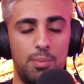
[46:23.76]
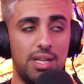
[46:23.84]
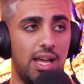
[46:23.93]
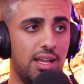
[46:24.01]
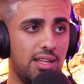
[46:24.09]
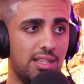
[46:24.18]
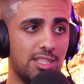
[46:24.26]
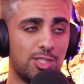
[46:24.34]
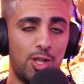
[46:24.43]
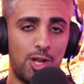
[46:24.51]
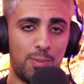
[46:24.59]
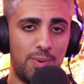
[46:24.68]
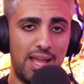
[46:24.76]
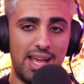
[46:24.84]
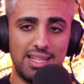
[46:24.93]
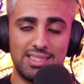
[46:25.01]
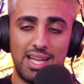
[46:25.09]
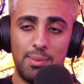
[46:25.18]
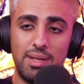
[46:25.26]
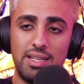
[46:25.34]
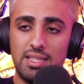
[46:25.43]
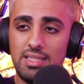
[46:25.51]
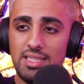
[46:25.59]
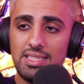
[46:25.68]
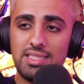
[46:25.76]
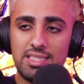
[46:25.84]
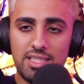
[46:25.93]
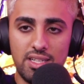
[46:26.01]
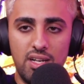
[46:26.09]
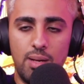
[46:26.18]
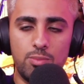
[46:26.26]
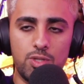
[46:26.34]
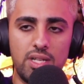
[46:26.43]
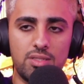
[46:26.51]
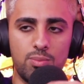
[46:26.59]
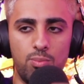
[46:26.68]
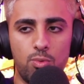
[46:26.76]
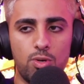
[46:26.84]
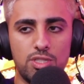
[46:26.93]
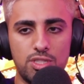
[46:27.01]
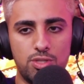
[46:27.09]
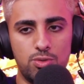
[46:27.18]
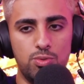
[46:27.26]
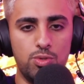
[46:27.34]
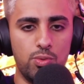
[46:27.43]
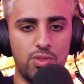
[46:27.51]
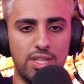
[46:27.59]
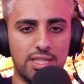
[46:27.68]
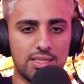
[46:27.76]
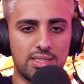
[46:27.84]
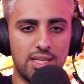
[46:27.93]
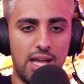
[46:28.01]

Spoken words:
But yeah, there's a lot of plans. I mean, this year I'm trying to more just do new things.